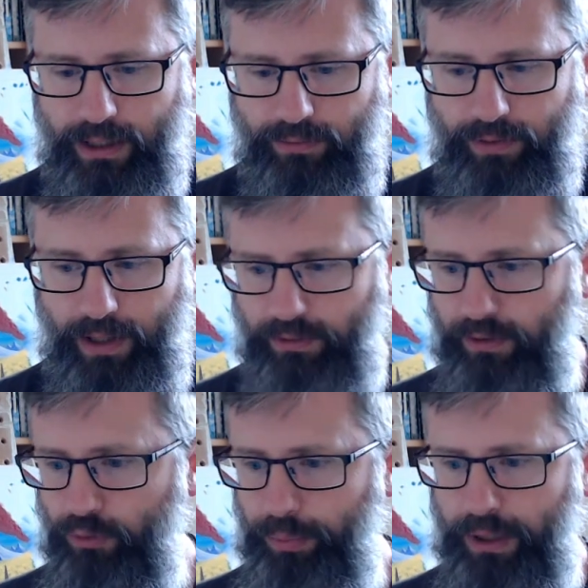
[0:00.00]
in
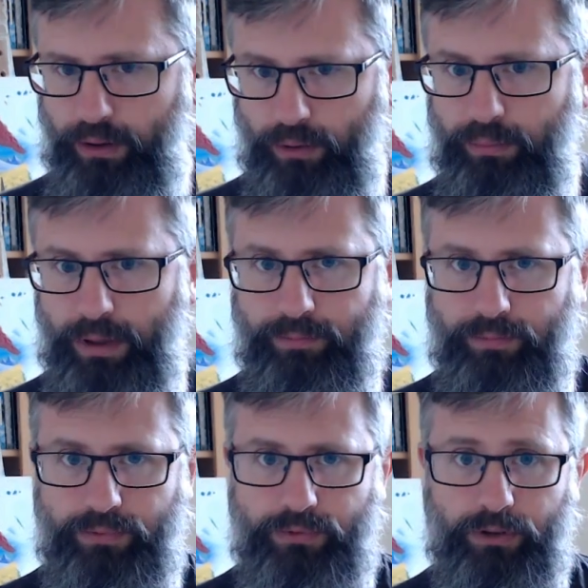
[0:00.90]
effect, I've spent a whole
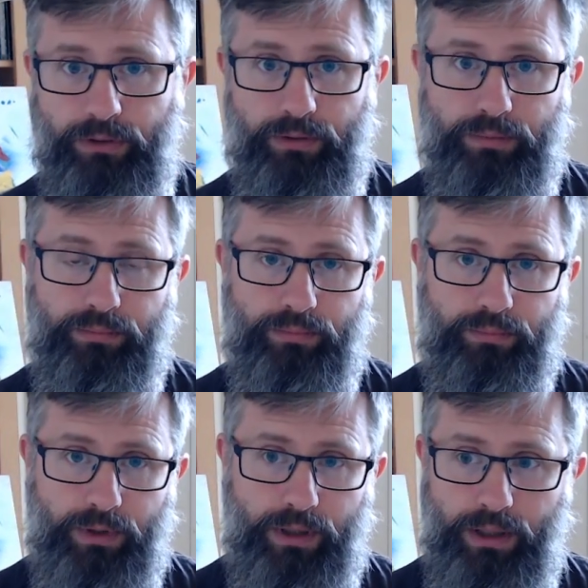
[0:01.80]
month just
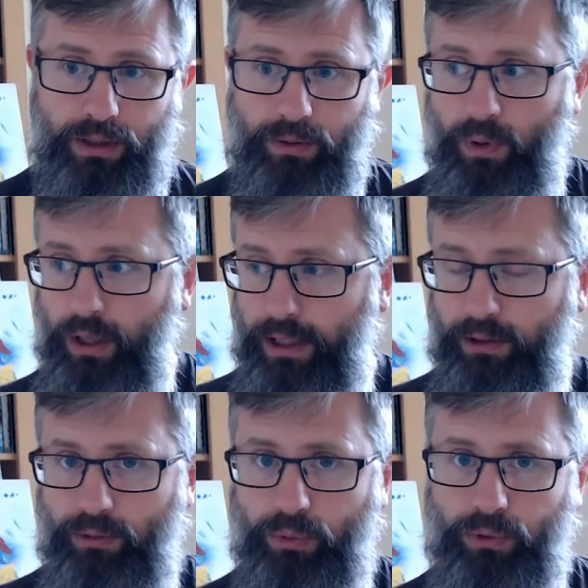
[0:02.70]

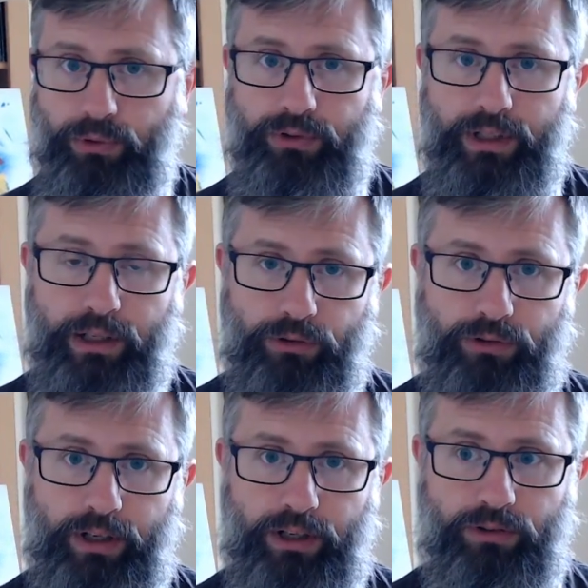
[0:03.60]
working towards an
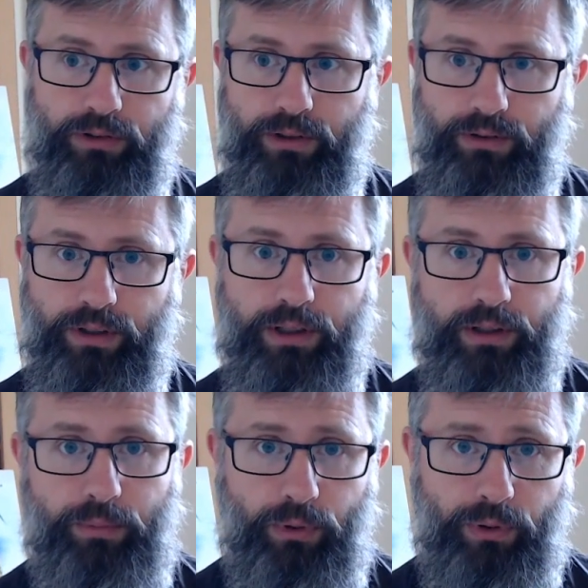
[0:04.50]
illustration that's going to
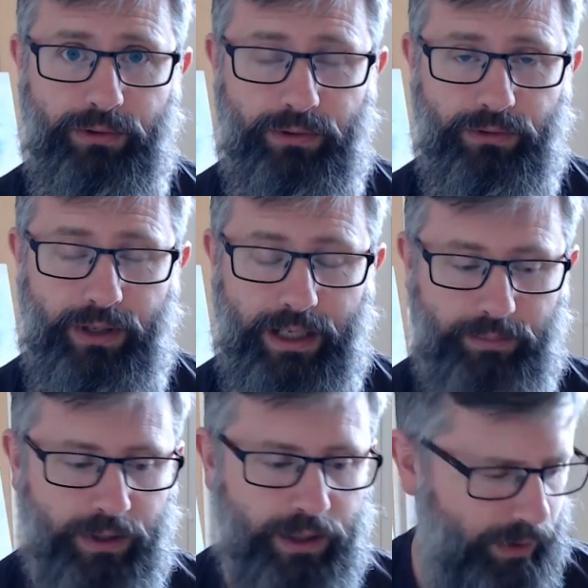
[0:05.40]
look more or less the
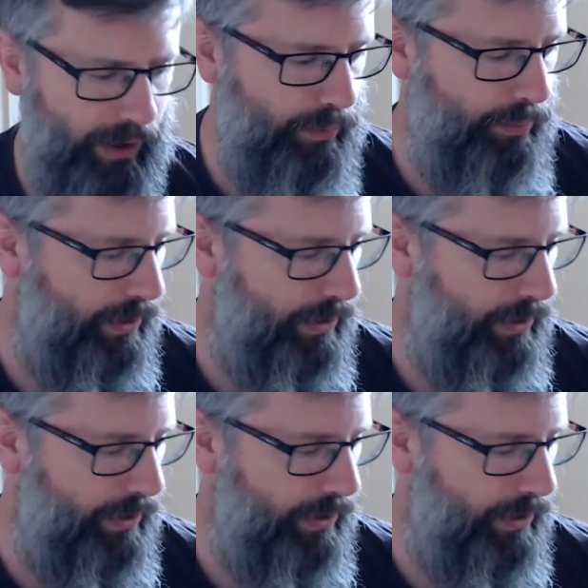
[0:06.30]
same. But I'm a